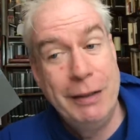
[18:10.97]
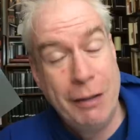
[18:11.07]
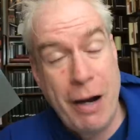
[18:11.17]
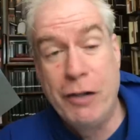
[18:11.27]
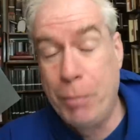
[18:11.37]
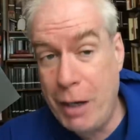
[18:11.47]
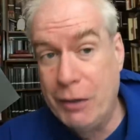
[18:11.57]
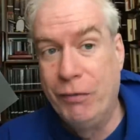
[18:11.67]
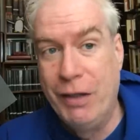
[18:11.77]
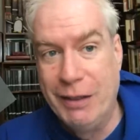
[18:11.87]
large
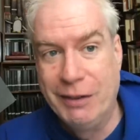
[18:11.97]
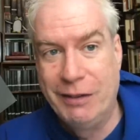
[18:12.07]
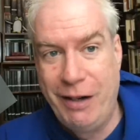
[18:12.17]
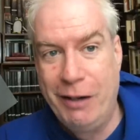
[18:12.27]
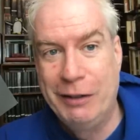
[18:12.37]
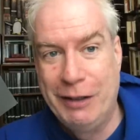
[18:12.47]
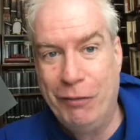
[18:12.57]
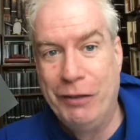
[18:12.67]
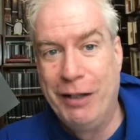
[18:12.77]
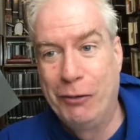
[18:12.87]
parts of this are
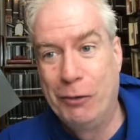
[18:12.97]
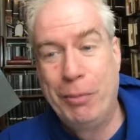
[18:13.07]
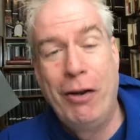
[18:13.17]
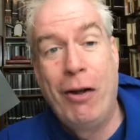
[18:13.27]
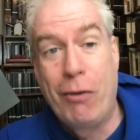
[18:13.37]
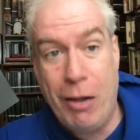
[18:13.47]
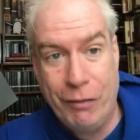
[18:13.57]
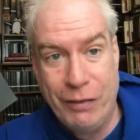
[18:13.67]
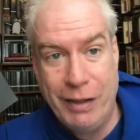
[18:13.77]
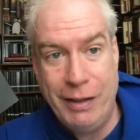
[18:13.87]
self-indulgence, but not all
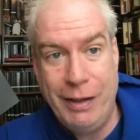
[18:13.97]
of it.